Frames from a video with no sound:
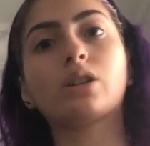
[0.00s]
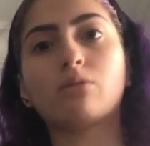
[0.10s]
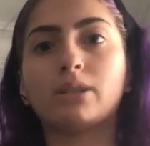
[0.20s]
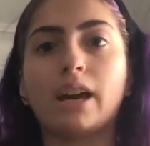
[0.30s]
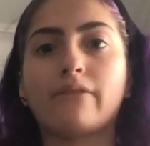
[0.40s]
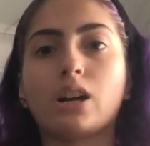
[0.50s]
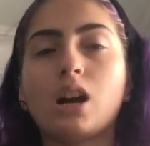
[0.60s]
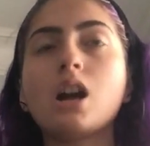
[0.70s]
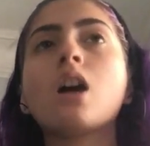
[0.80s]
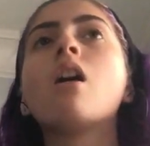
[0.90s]
or whatever
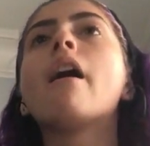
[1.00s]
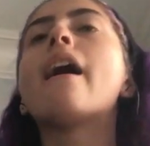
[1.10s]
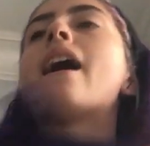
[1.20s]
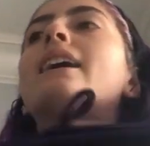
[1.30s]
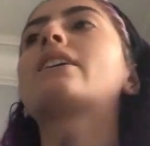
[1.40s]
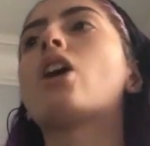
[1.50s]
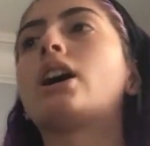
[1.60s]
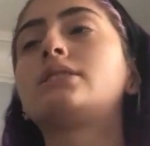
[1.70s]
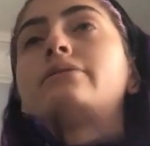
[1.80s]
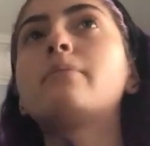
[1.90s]
I
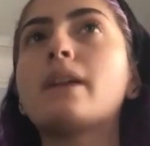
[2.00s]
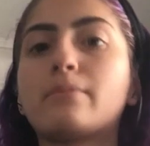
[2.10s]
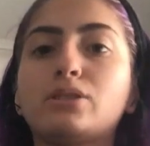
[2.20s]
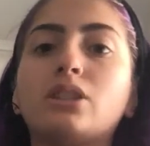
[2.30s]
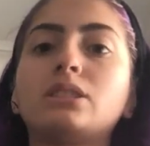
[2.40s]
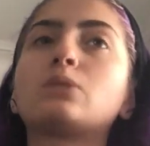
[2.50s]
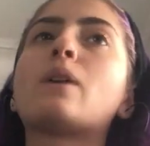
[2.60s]
got from Amazon as